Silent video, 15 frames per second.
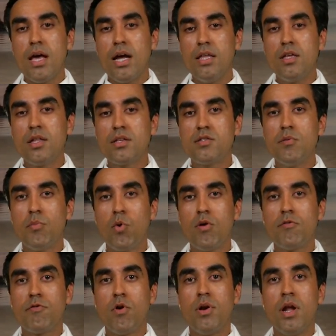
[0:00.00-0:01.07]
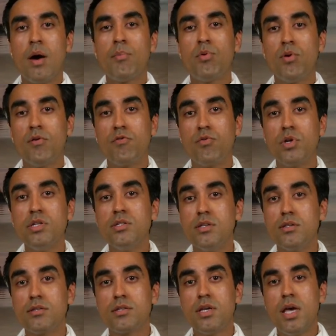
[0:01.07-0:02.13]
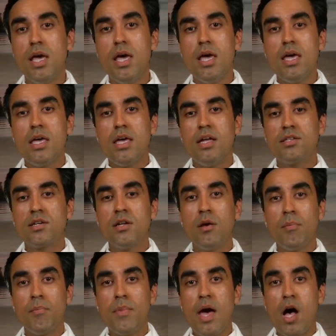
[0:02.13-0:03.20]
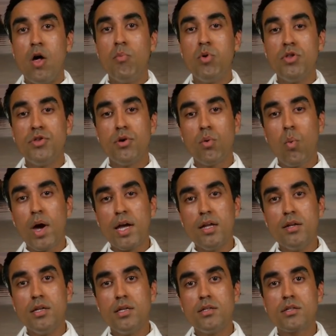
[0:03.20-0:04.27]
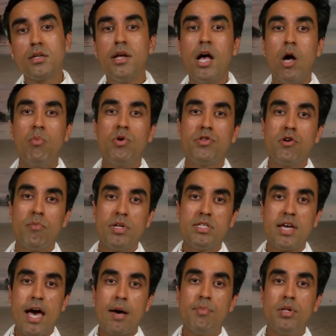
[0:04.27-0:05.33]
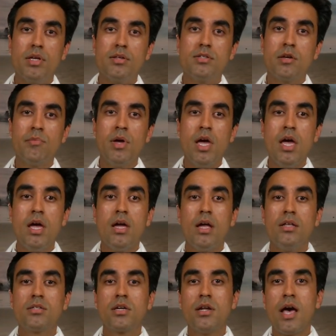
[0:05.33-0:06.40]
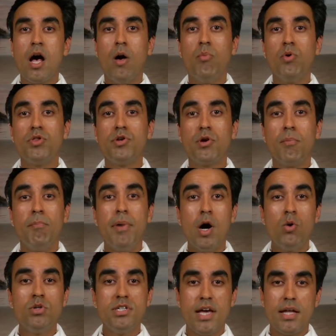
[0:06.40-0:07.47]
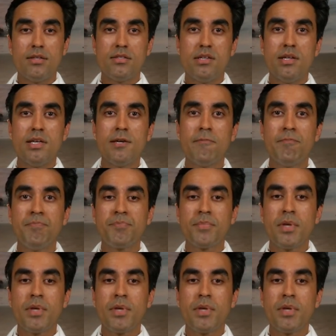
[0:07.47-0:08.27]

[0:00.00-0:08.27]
And I think that's important for a number of reasons. It's going to help with your weight it's going to help with your metabolism. It's going to help with your bone density.